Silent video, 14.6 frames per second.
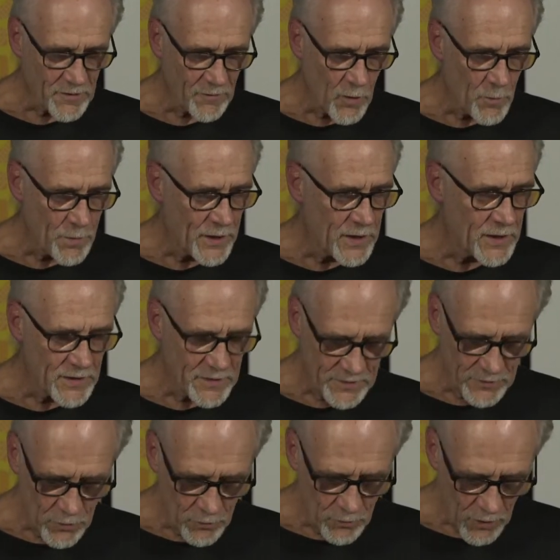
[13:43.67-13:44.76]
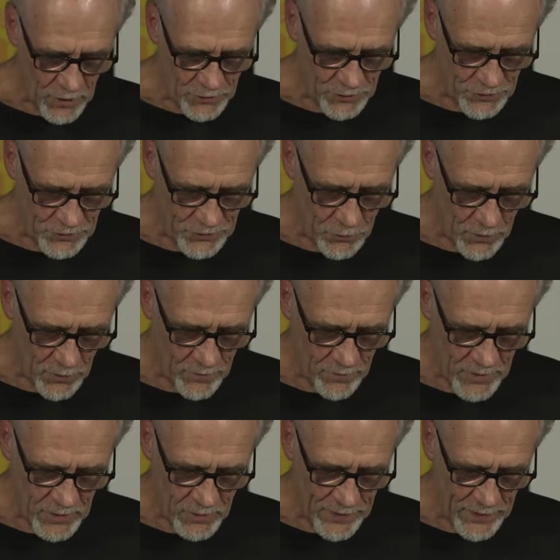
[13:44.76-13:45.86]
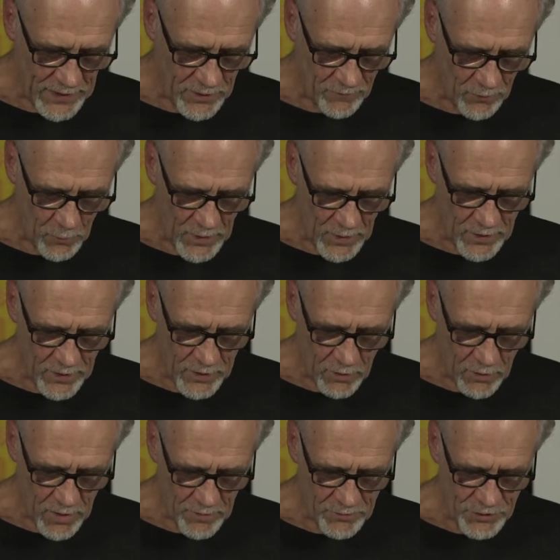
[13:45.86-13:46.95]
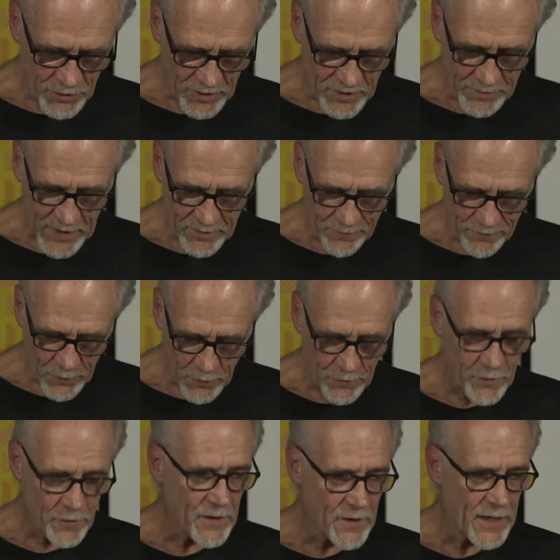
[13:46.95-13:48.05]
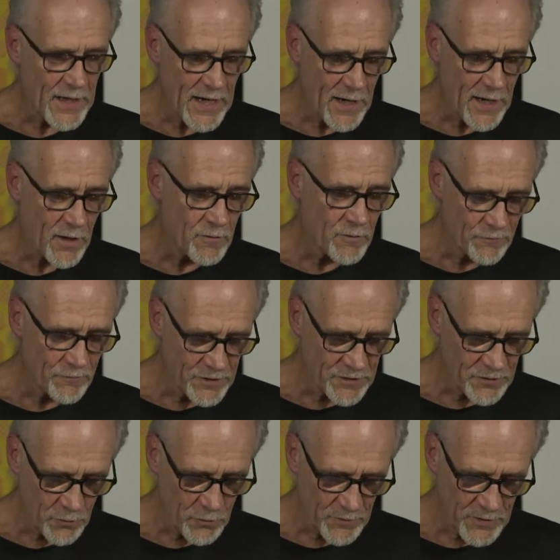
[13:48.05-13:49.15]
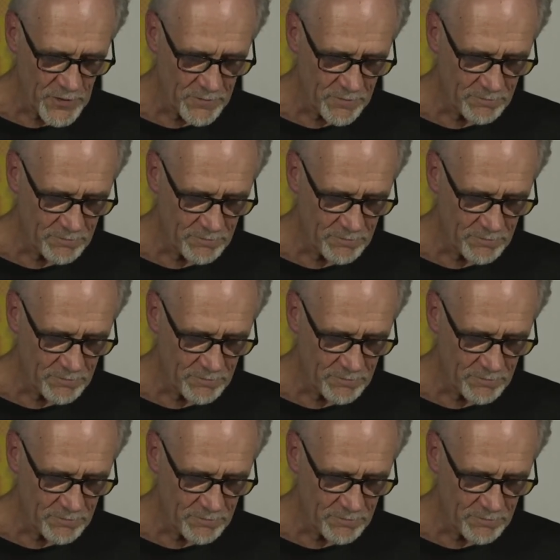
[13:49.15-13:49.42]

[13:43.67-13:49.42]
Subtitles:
of opening this new, larger store, the debate over whether the co-op should expand further and how resumed.